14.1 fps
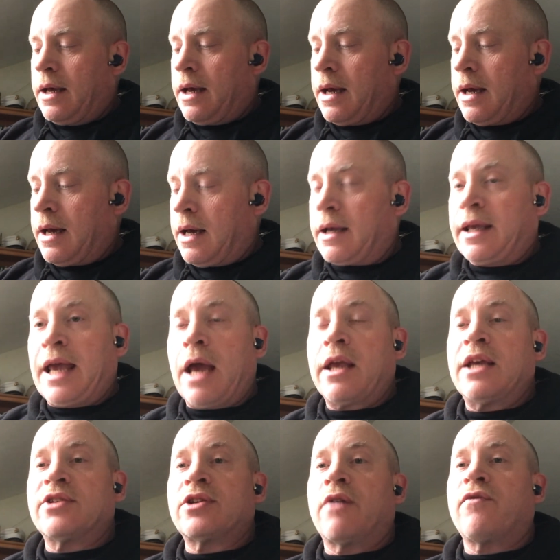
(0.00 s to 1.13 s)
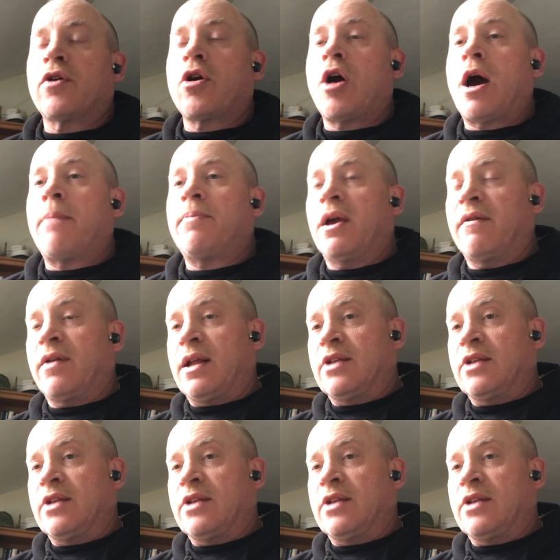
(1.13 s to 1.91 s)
Uh, get yourself a copy of it.